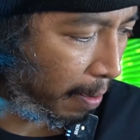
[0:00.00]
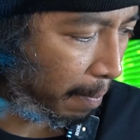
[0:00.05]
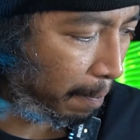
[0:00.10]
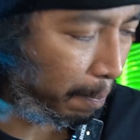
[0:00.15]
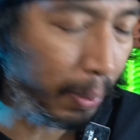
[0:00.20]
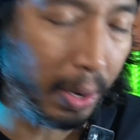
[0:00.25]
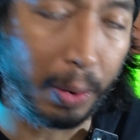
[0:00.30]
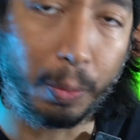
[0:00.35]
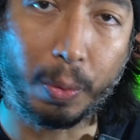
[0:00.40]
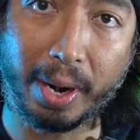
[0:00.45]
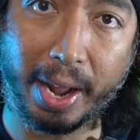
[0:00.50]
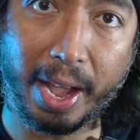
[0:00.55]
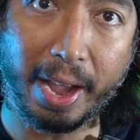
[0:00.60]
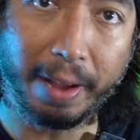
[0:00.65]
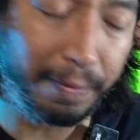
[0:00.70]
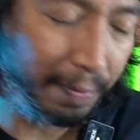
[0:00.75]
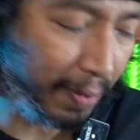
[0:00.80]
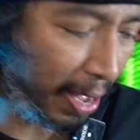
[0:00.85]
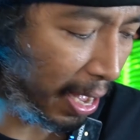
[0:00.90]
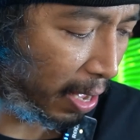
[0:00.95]
But what I
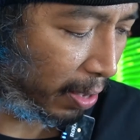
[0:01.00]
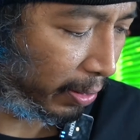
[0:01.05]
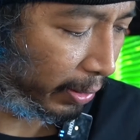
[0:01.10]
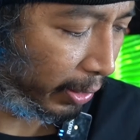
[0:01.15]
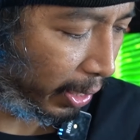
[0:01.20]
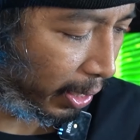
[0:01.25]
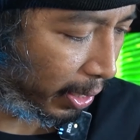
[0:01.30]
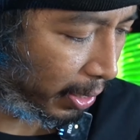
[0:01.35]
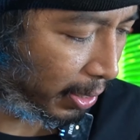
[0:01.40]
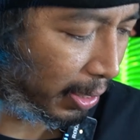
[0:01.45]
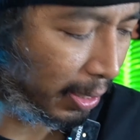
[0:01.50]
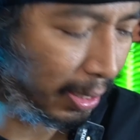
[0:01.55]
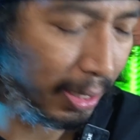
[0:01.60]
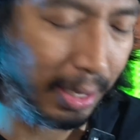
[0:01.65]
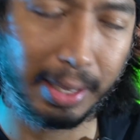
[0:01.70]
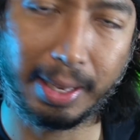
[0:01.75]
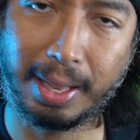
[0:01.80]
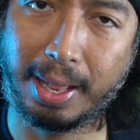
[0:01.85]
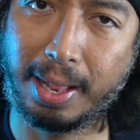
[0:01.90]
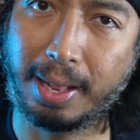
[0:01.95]
found is
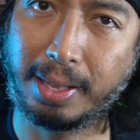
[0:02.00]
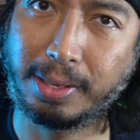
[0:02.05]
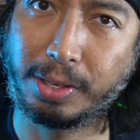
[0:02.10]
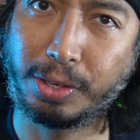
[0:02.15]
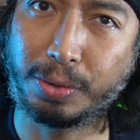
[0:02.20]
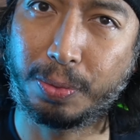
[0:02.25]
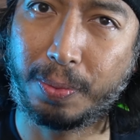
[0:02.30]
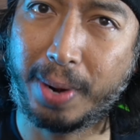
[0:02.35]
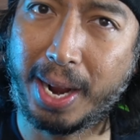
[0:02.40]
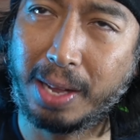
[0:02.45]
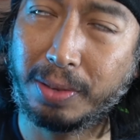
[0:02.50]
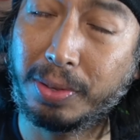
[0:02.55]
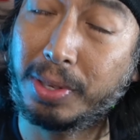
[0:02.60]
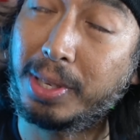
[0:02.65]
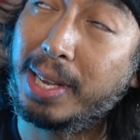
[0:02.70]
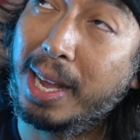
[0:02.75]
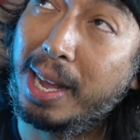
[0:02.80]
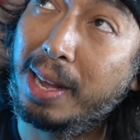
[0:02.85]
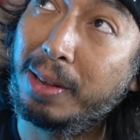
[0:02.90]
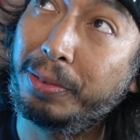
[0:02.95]
surround
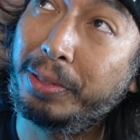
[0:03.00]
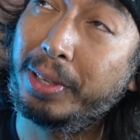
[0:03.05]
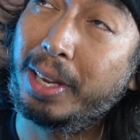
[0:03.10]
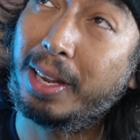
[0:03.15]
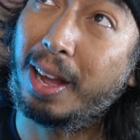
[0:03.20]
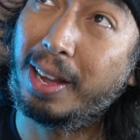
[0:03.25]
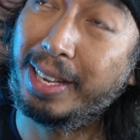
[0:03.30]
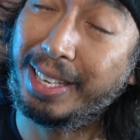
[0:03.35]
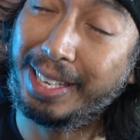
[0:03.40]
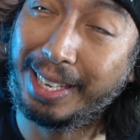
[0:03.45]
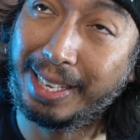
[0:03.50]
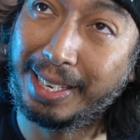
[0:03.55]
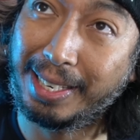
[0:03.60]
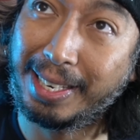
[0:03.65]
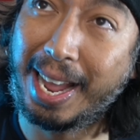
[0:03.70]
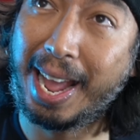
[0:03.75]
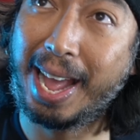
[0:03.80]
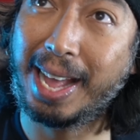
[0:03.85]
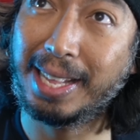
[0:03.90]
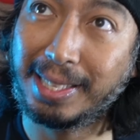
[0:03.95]
sound in
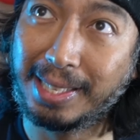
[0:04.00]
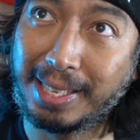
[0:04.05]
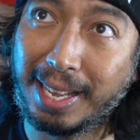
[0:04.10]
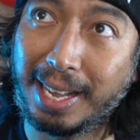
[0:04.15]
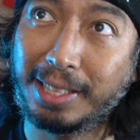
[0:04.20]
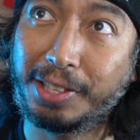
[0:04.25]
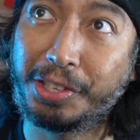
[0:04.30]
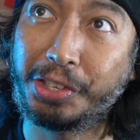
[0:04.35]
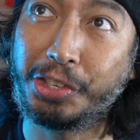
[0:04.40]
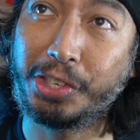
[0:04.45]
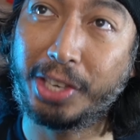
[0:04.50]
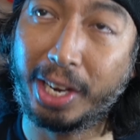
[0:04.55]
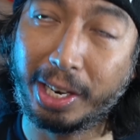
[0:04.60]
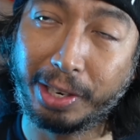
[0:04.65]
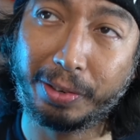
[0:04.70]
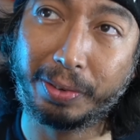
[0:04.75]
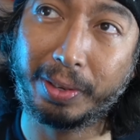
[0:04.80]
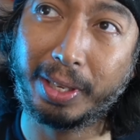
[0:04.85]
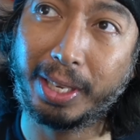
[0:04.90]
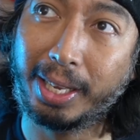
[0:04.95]
headsets
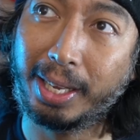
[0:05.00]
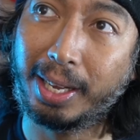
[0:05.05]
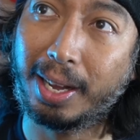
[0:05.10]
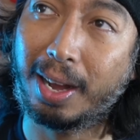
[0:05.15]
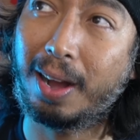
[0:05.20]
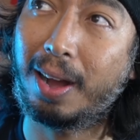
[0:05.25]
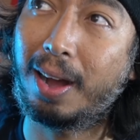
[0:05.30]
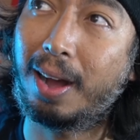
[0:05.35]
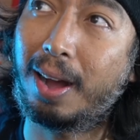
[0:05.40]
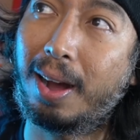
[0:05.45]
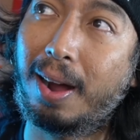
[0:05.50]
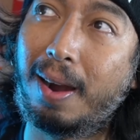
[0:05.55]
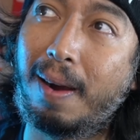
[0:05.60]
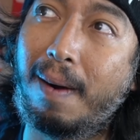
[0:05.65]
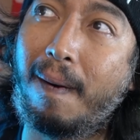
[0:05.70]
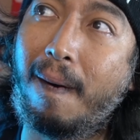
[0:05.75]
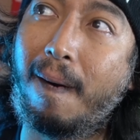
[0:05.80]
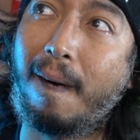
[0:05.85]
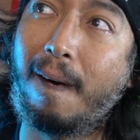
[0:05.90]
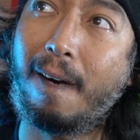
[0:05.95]
generally
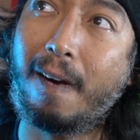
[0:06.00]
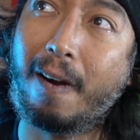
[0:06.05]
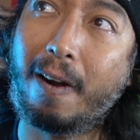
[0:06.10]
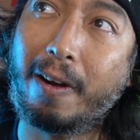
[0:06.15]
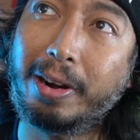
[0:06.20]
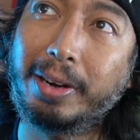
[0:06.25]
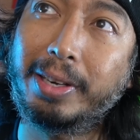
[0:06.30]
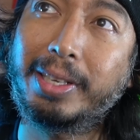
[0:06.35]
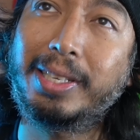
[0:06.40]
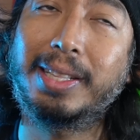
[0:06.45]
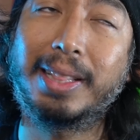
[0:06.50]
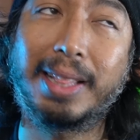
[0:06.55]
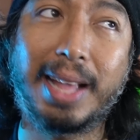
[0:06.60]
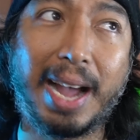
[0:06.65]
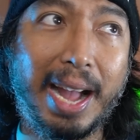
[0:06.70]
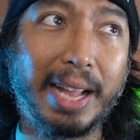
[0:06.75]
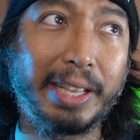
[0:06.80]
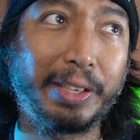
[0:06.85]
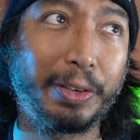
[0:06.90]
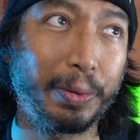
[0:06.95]
aren't
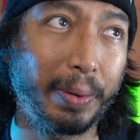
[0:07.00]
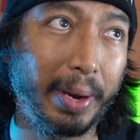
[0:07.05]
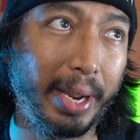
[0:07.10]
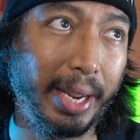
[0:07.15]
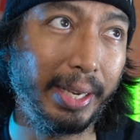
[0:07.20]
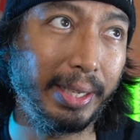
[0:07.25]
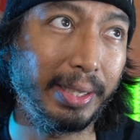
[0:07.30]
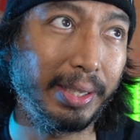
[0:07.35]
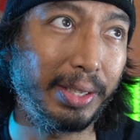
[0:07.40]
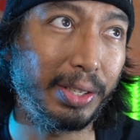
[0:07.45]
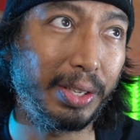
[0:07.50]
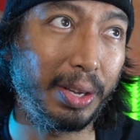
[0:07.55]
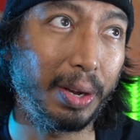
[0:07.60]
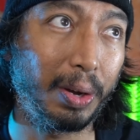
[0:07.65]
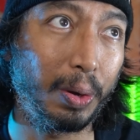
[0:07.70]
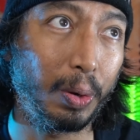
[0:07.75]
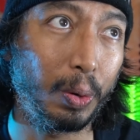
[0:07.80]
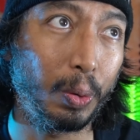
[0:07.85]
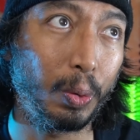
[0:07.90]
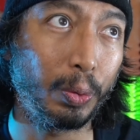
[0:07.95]
that great,
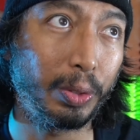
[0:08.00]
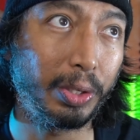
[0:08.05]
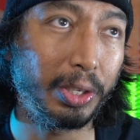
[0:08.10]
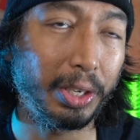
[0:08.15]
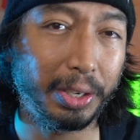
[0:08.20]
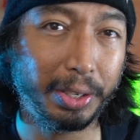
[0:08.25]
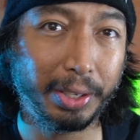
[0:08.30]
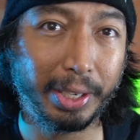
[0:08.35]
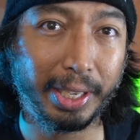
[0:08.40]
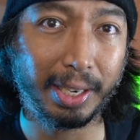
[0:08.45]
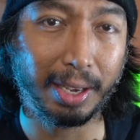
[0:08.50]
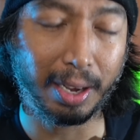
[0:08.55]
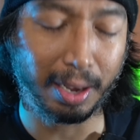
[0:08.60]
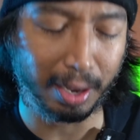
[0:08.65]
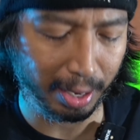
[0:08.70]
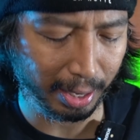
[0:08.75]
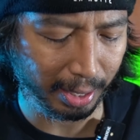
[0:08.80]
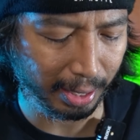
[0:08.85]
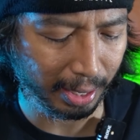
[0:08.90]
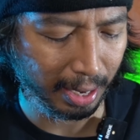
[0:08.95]
so turn it
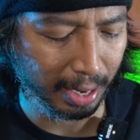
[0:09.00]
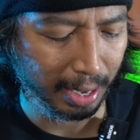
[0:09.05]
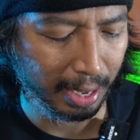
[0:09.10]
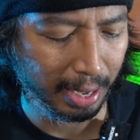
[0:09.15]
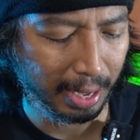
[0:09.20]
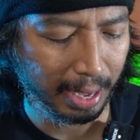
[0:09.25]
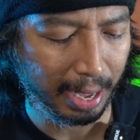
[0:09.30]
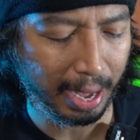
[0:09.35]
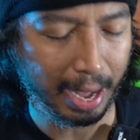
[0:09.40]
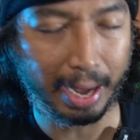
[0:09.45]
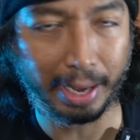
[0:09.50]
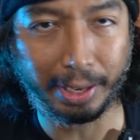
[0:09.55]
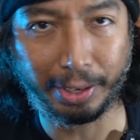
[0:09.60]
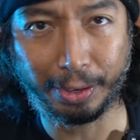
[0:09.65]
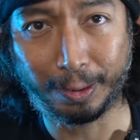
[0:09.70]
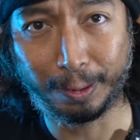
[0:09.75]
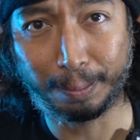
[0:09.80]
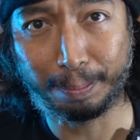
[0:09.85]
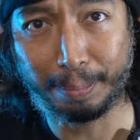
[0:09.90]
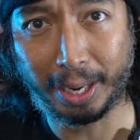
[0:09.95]
on at
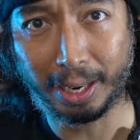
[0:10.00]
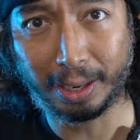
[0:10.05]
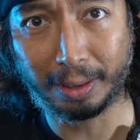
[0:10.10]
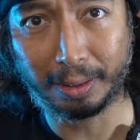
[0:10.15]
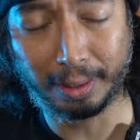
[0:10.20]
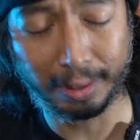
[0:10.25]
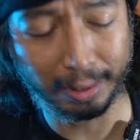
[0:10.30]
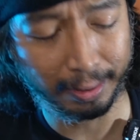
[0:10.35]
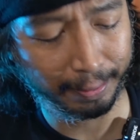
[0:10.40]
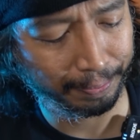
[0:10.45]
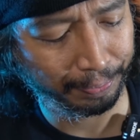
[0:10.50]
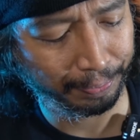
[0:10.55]
your peril.